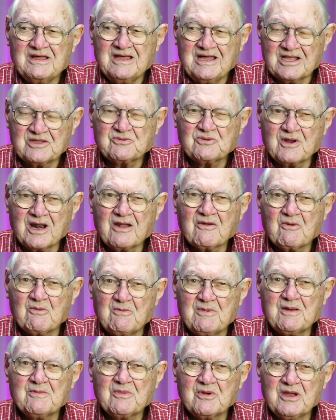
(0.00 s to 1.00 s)
That's what I
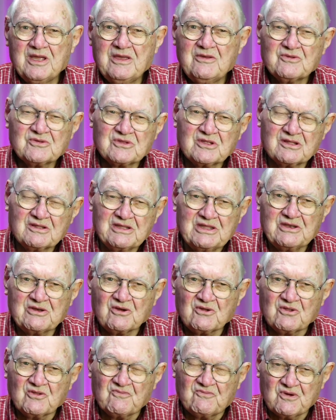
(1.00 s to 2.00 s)
remember. He was a
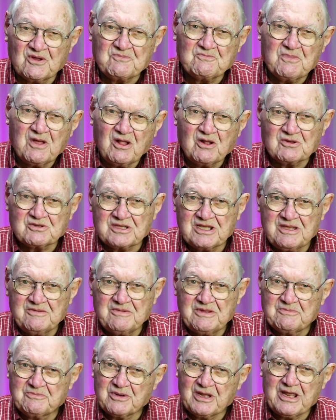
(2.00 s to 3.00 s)
leader on the football team.
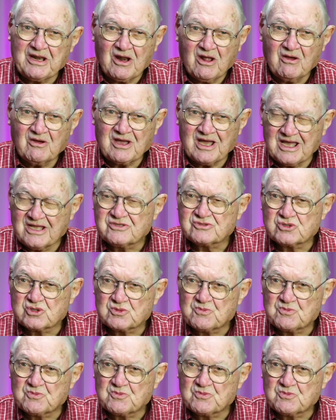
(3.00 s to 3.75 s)
He played all kinds of